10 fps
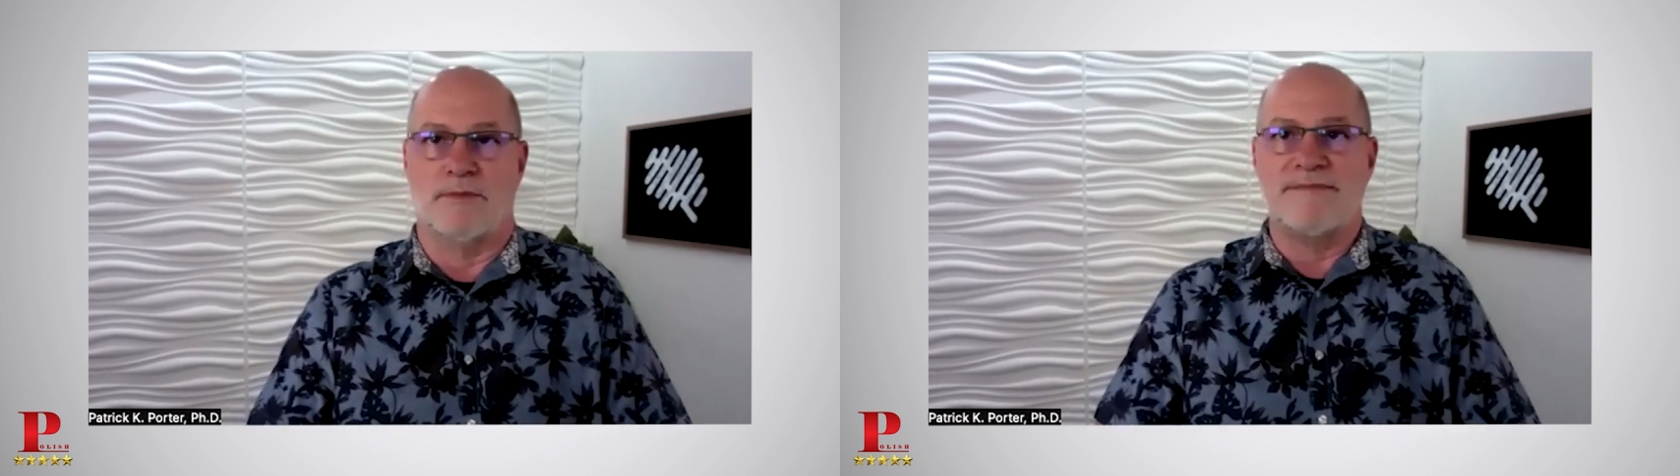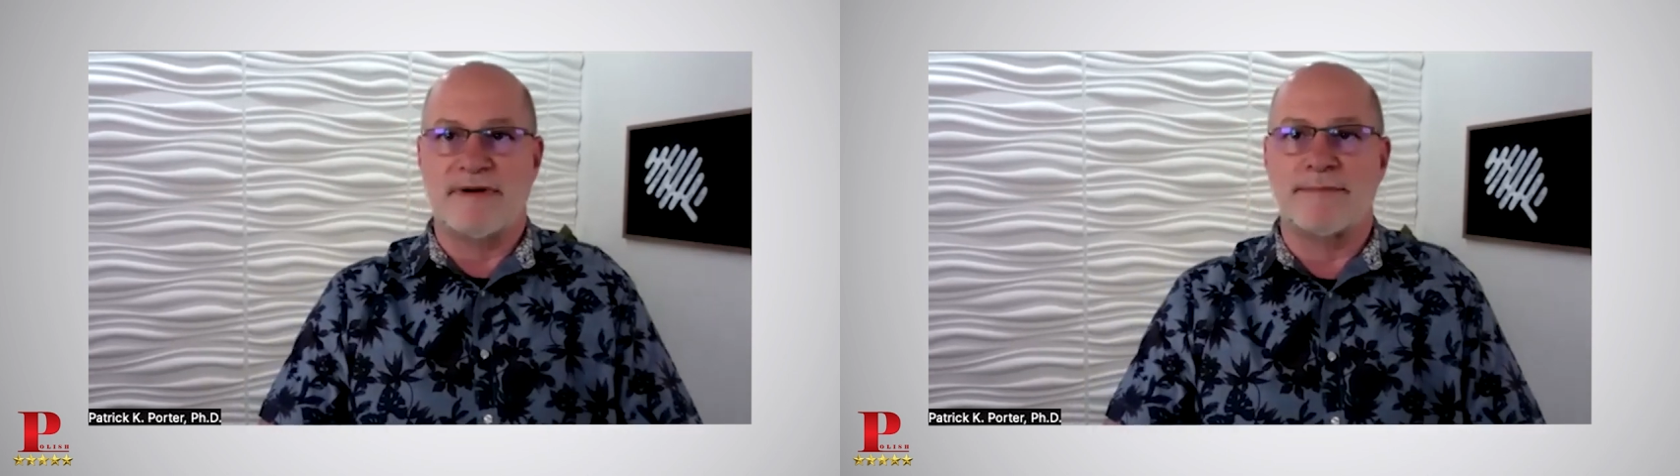
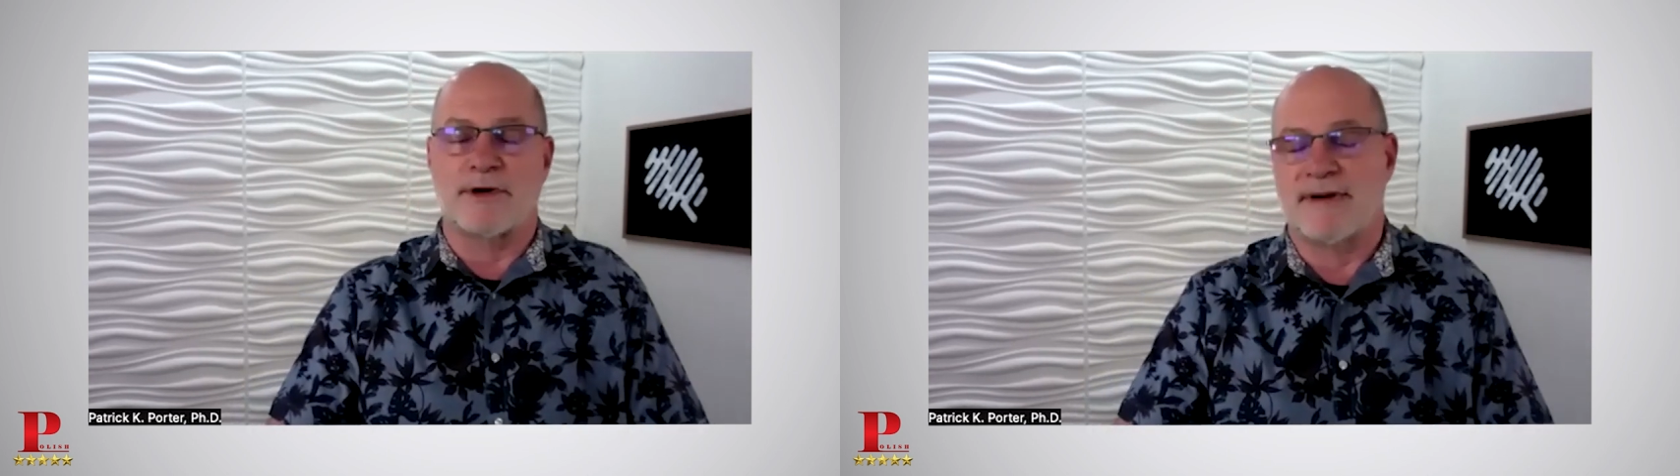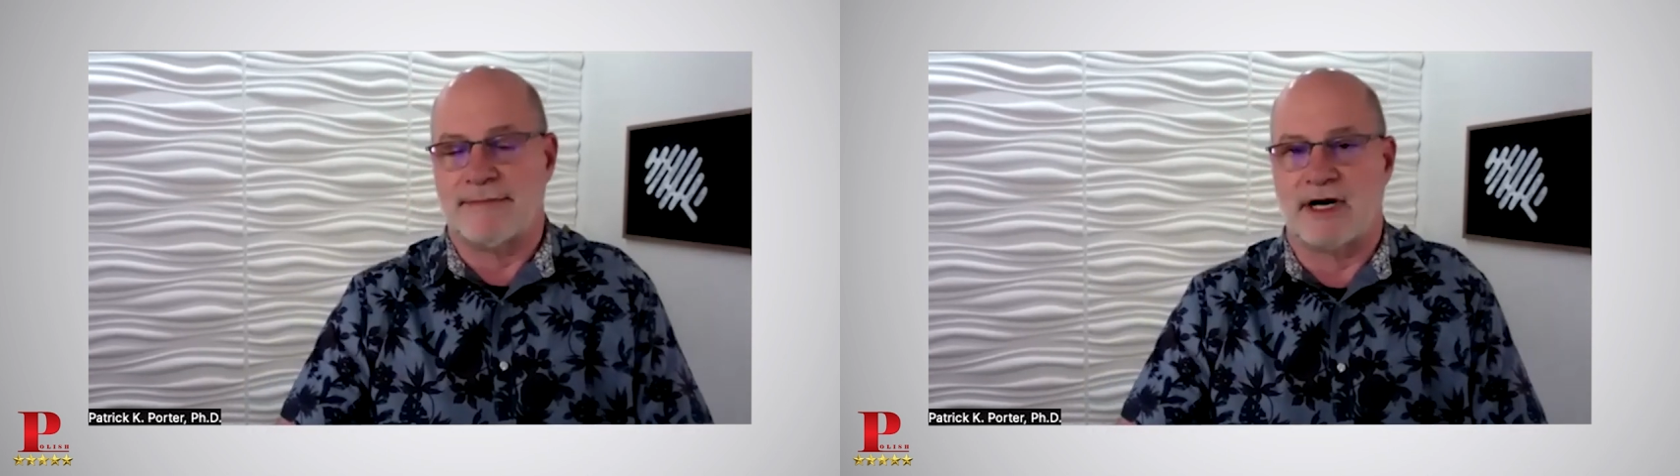we've been
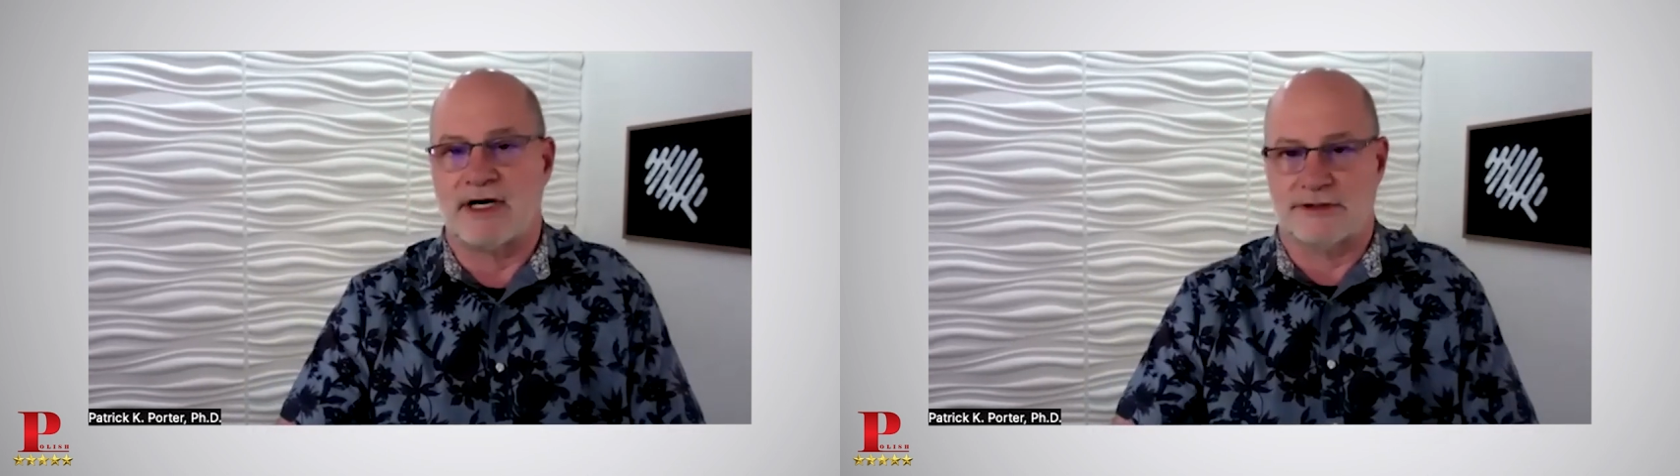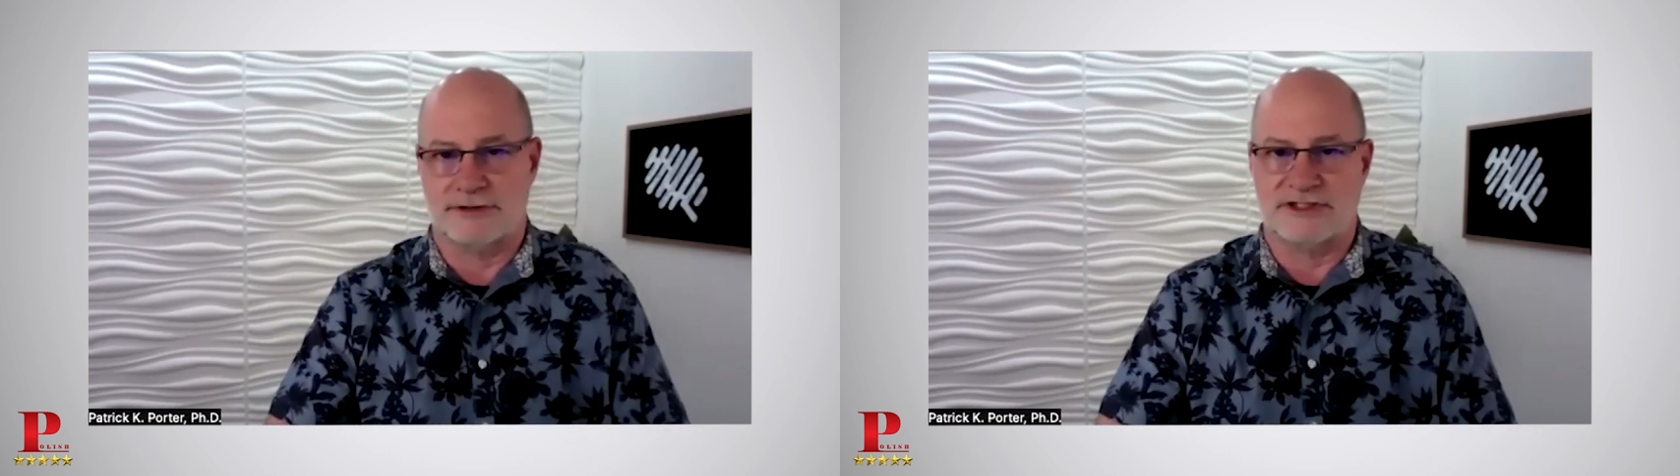burnt by
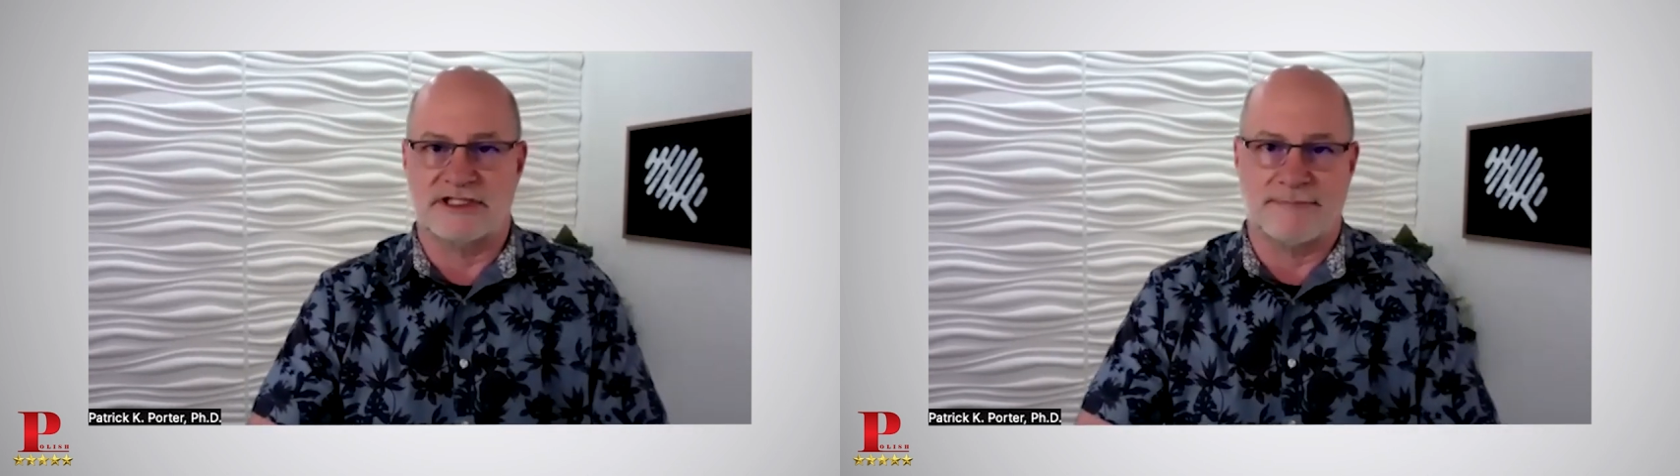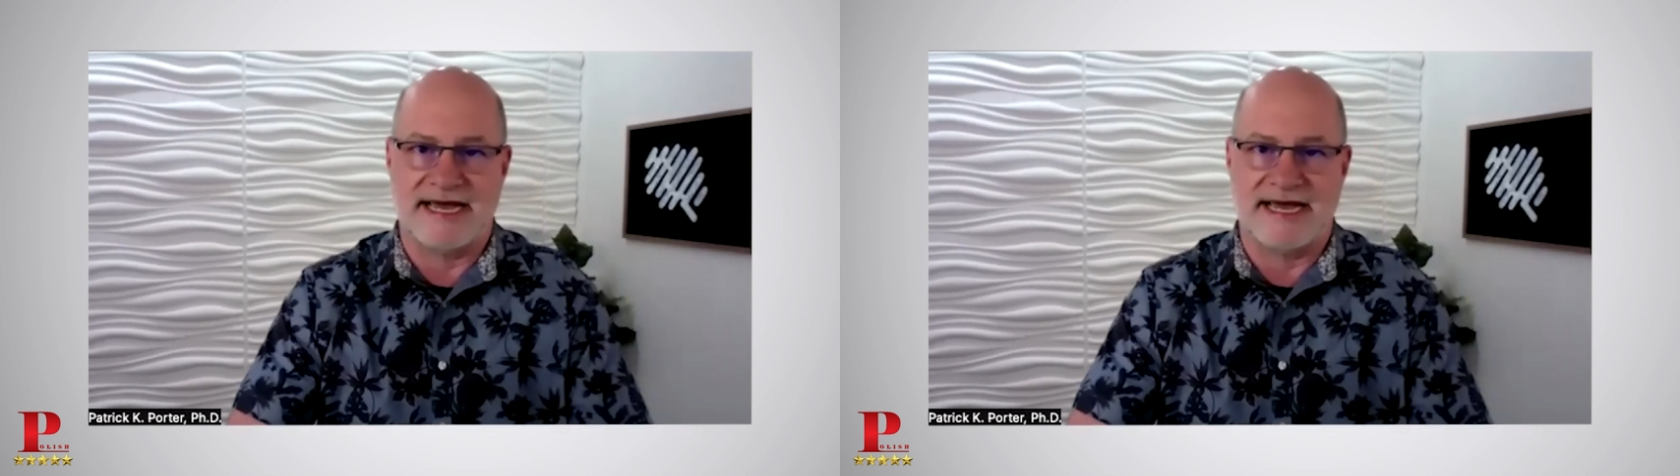marketers in the